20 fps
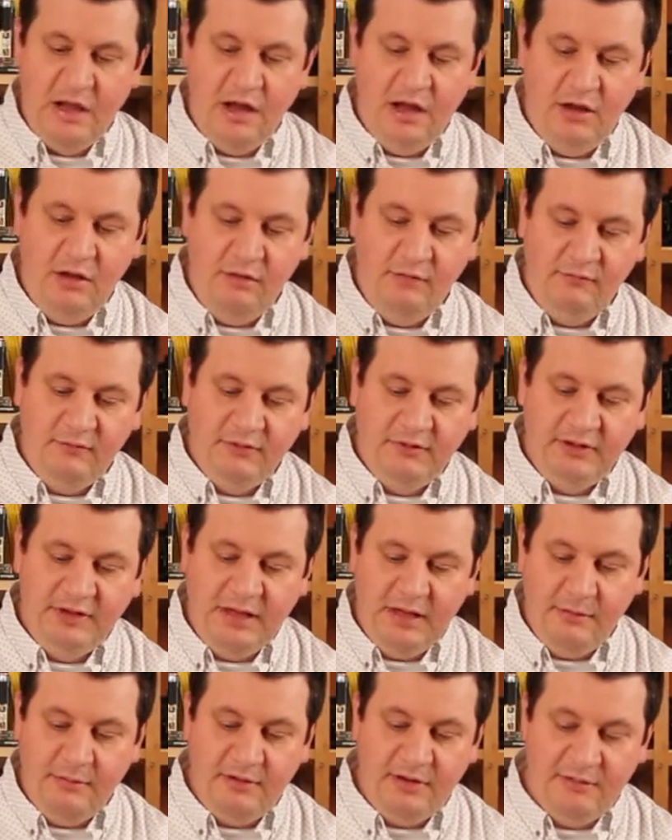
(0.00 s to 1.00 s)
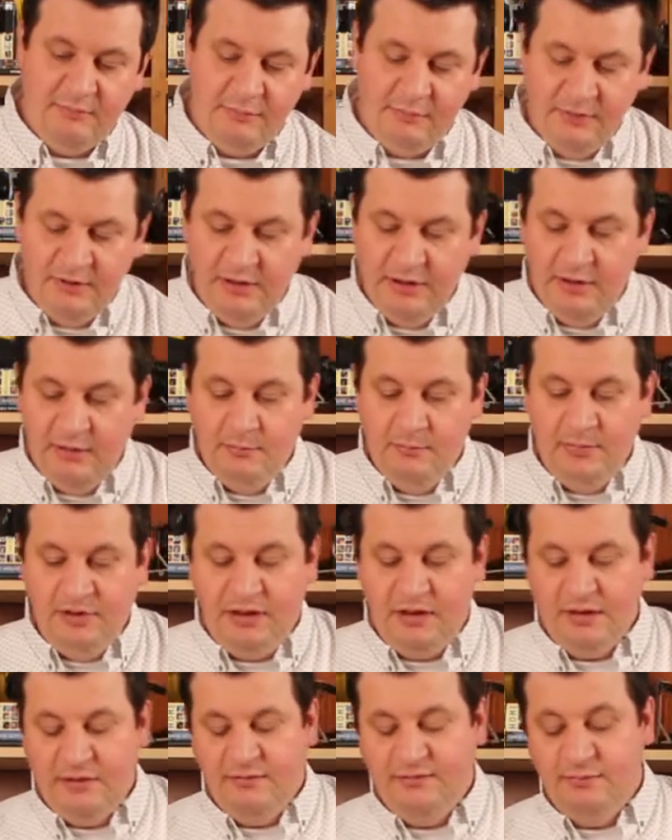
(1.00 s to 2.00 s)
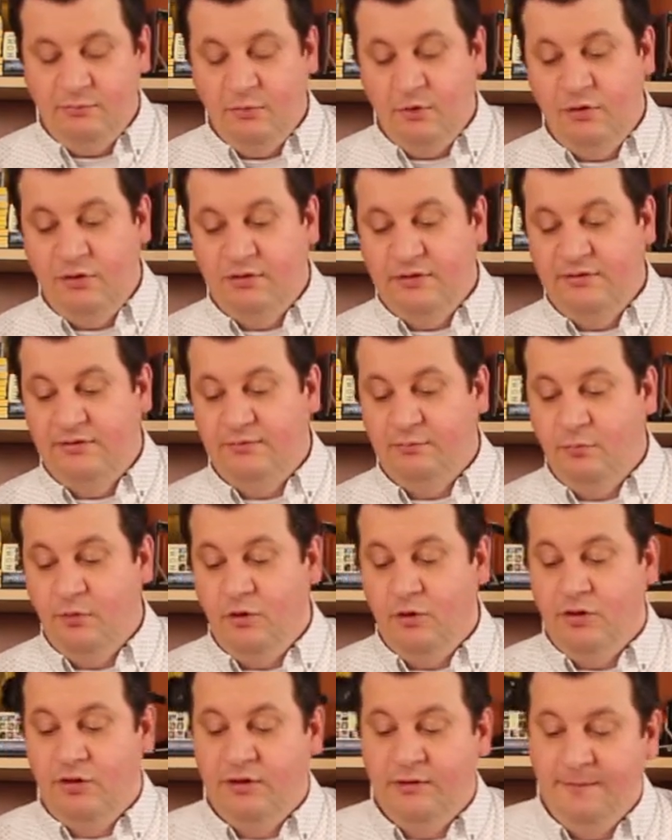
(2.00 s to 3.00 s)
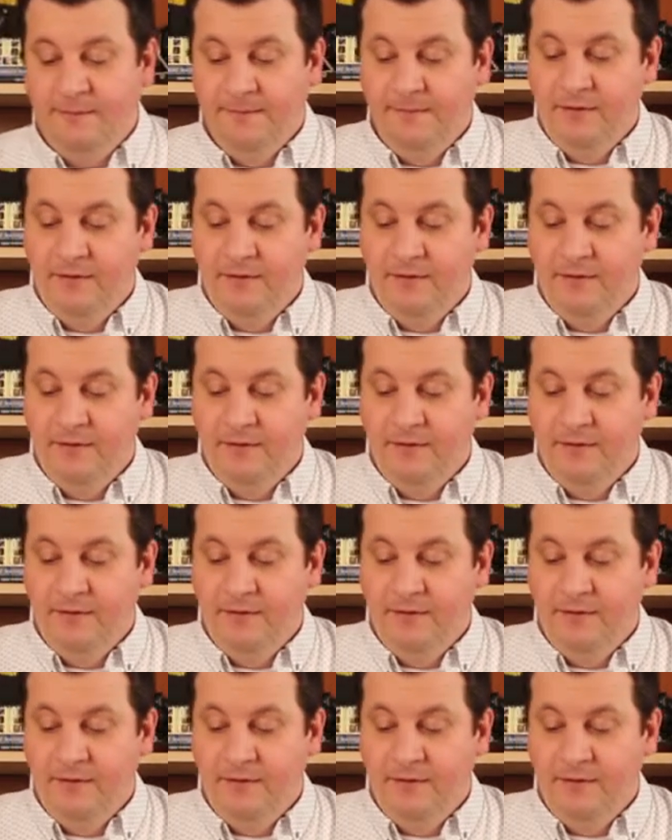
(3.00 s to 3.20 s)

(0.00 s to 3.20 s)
However, the camera becomes smaller and smaller,